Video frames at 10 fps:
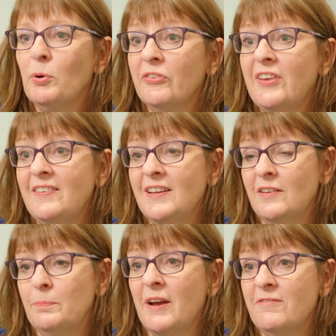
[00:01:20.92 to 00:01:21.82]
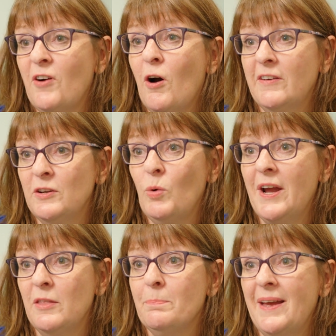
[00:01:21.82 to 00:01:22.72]
Ponseti is by far and
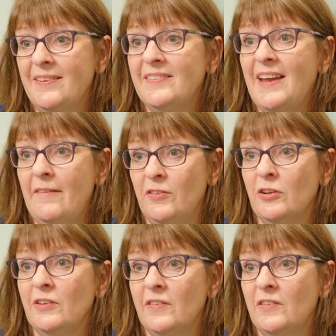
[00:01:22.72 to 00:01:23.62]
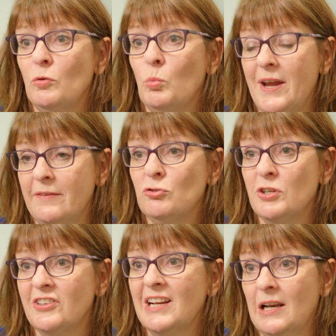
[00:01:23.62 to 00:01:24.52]
away the best evidenced way of treating